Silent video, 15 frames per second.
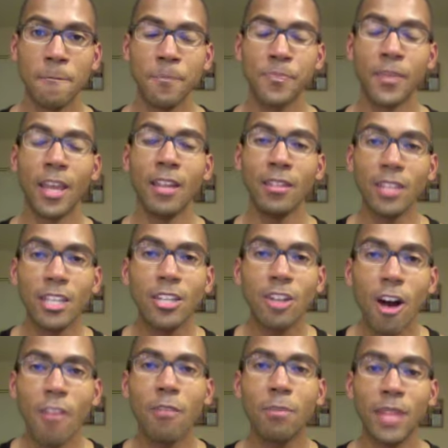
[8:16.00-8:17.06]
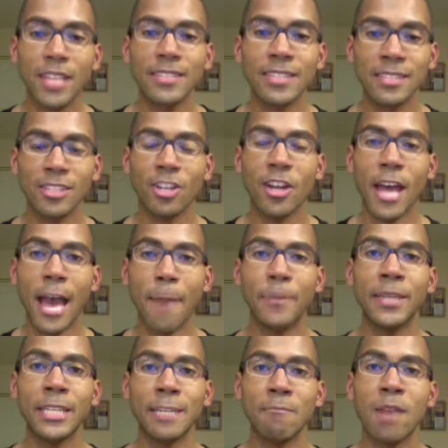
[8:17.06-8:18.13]
And look at all the blessings that are happening
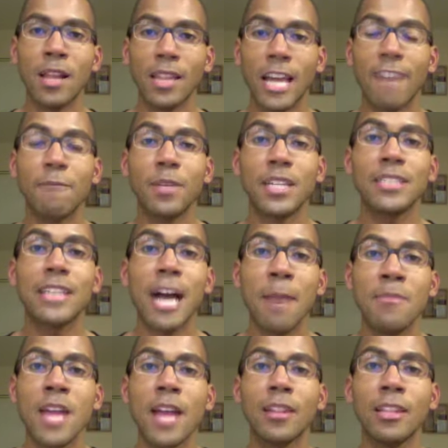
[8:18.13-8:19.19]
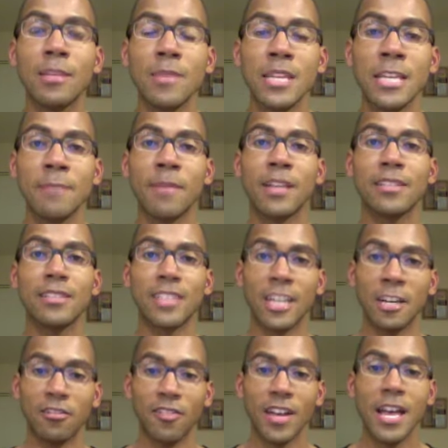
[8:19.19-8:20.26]
in my life because I'm not limiting
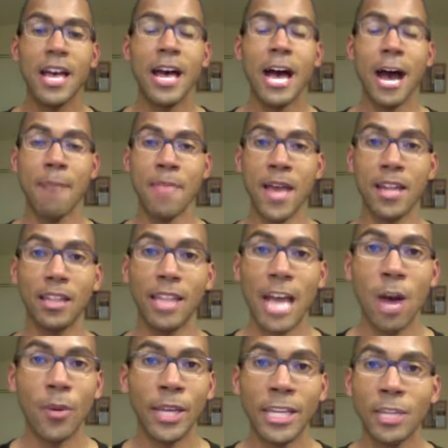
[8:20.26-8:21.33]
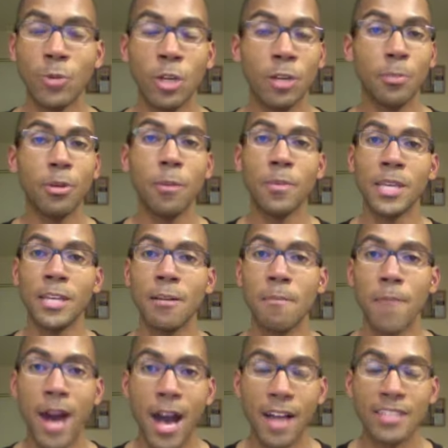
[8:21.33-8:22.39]
myself. I'm not allowing anyone to put me in a
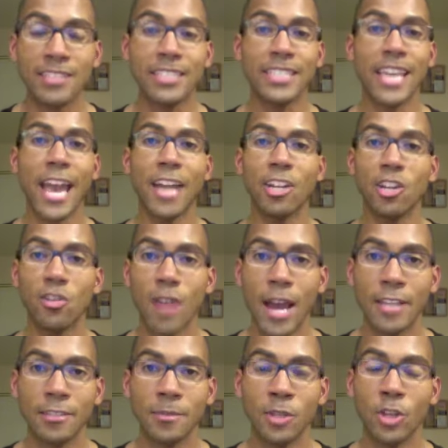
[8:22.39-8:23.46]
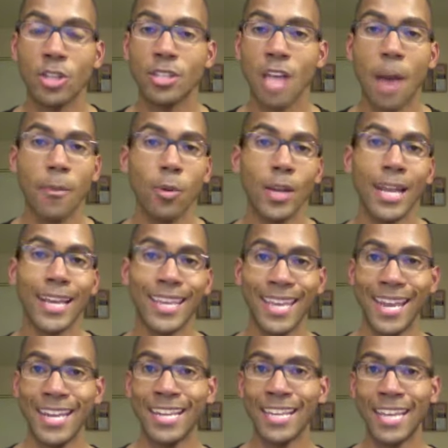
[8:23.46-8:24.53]
box to categorize me or to tell me what I
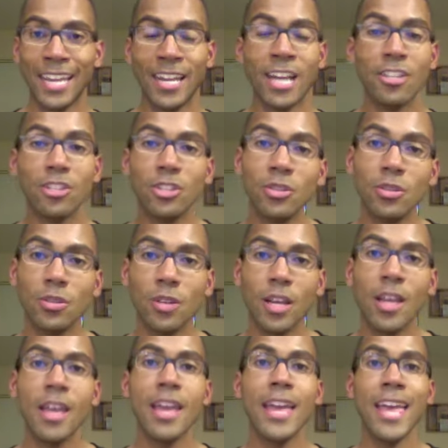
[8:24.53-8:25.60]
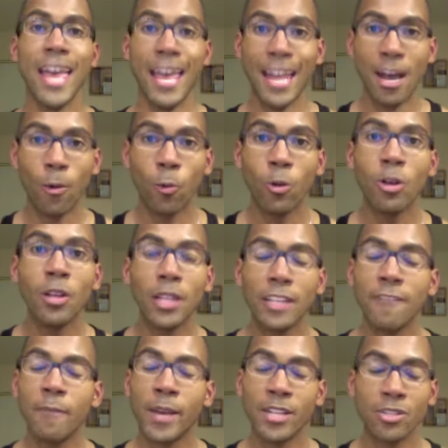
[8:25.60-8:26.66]
can and cannot do. And I will live
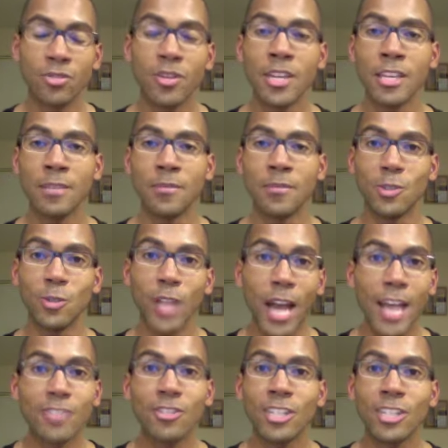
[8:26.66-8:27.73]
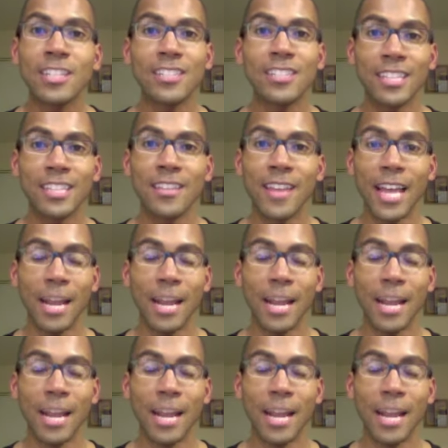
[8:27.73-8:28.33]
my dreams. You guys are going to see that.